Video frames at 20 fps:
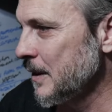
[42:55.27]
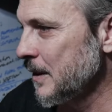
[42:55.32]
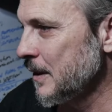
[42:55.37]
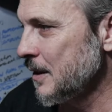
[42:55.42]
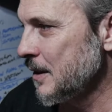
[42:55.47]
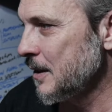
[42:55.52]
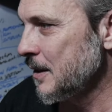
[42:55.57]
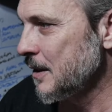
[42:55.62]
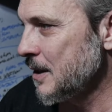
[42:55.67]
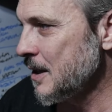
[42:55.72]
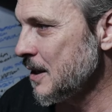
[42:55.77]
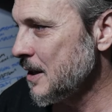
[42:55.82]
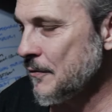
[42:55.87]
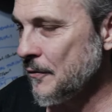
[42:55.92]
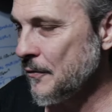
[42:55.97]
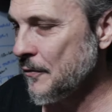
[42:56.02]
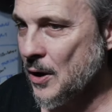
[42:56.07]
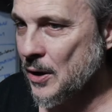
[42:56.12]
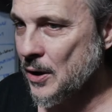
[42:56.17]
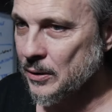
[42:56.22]
the
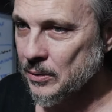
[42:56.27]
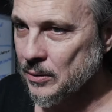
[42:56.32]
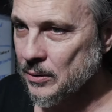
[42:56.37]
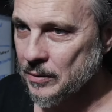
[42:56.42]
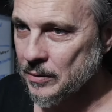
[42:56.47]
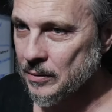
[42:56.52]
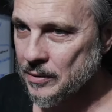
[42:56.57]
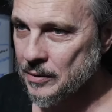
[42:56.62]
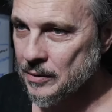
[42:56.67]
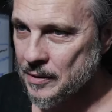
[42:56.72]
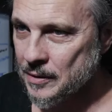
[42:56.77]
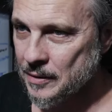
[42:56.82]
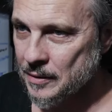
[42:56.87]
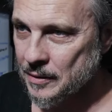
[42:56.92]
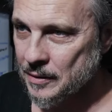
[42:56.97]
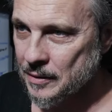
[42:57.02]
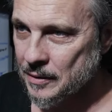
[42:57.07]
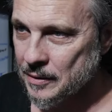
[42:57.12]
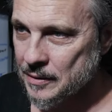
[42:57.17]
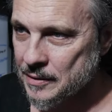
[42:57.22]
final
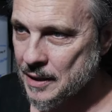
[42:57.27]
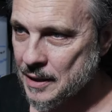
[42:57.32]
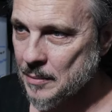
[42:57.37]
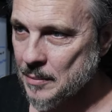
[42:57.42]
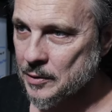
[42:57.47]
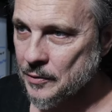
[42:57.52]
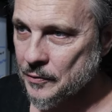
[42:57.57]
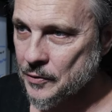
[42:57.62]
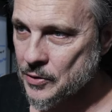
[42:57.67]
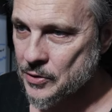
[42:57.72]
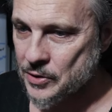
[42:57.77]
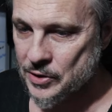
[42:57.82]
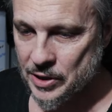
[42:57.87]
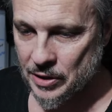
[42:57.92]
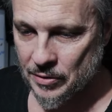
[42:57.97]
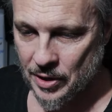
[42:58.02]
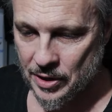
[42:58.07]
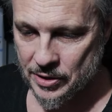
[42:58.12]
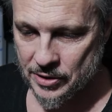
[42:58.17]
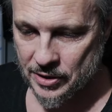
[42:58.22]
Stable Diffusion
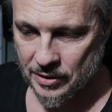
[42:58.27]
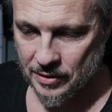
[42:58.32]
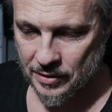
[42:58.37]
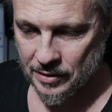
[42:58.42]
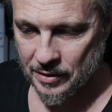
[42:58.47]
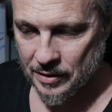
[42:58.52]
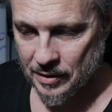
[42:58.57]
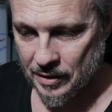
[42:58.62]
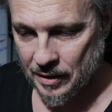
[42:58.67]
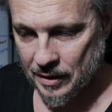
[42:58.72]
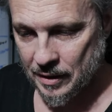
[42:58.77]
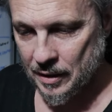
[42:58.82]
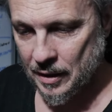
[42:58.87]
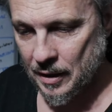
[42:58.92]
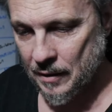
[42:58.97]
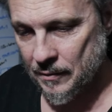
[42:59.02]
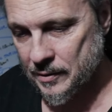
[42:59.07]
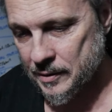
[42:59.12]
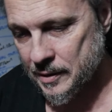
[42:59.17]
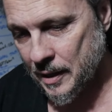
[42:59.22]
generation of
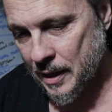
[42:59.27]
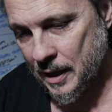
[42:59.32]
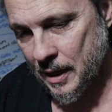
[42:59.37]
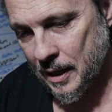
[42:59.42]
the day,